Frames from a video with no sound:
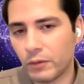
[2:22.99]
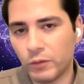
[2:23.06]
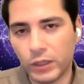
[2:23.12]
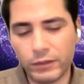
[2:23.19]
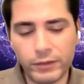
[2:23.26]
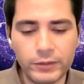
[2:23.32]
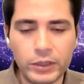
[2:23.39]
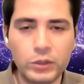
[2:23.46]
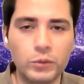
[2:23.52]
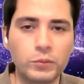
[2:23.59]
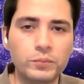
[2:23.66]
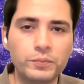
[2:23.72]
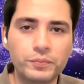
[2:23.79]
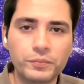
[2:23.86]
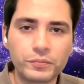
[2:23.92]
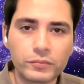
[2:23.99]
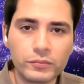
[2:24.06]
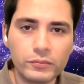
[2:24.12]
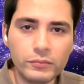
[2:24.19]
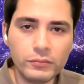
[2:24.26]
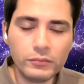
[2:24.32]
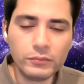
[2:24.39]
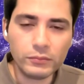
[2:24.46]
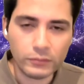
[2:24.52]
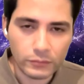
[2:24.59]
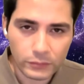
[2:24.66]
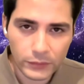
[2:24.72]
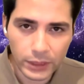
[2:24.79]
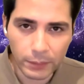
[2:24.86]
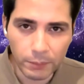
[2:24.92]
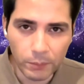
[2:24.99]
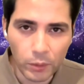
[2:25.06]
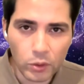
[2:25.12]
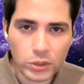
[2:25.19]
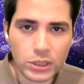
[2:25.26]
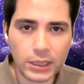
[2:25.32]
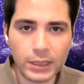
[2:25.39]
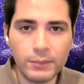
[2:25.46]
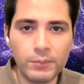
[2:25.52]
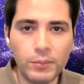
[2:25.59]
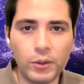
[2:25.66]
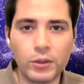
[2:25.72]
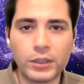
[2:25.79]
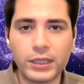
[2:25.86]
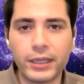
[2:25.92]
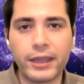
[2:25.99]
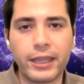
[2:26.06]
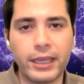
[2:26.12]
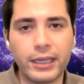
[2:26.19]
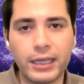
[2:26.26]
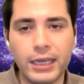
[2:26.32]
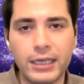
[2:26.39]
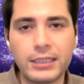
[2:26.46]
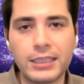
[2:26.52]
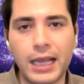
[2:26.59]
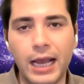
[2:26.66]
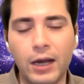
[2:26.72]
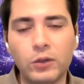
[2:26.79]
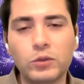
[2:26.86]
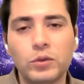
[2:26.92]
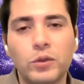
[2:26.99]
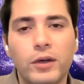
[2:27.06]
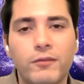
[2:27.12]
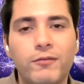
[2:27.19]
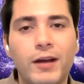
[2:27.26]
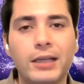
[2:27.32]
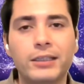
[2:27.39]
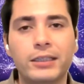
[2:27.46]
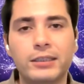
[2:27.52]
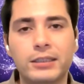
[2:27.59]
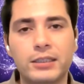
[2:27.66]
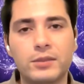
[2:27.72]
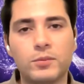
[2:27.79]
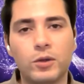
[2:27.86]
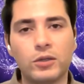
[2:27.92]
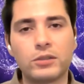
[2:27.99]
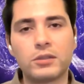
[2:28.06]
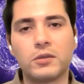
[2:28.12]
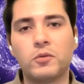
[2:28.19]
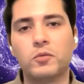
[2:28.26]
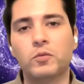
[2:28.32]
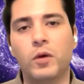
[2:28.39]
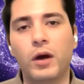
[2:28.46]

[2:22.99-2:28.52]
Whatever we do, the most important thing is how to evaluate these models.